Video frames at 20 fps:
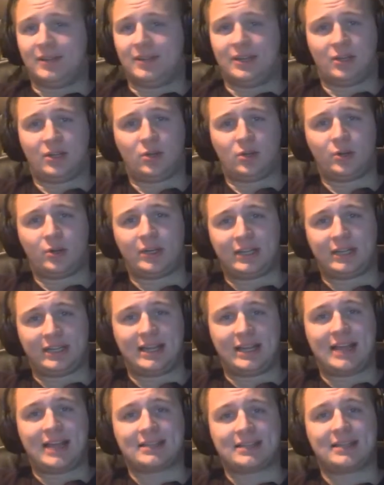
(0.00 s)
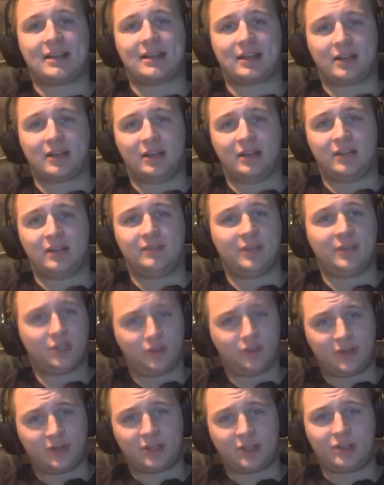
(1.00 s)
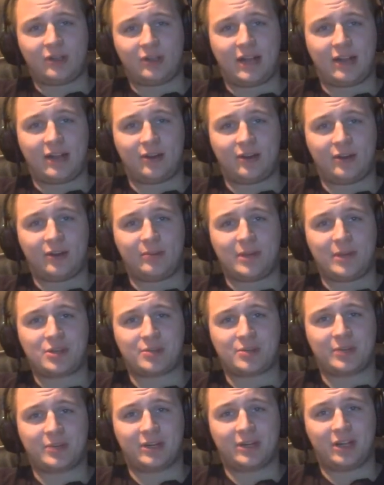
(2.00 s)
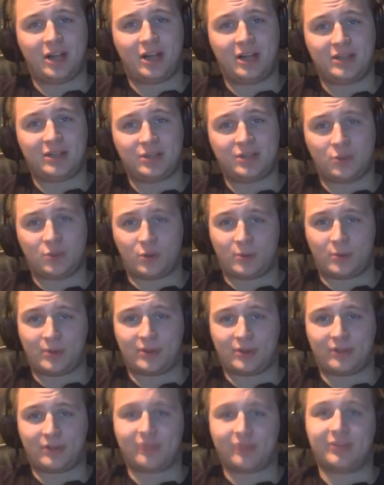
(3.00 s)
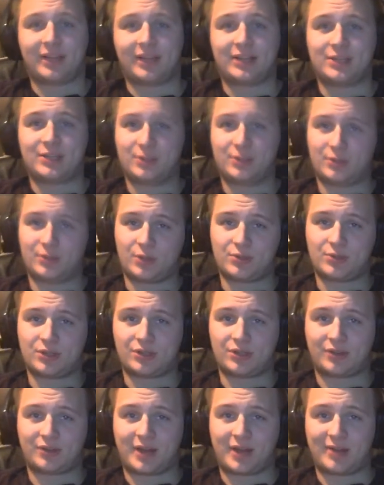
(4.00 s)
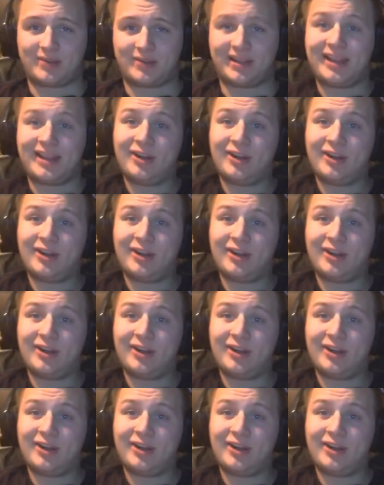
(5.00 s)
and according to NASA.gov, a critical error in measurement caused the orbiter to fly too close to the ground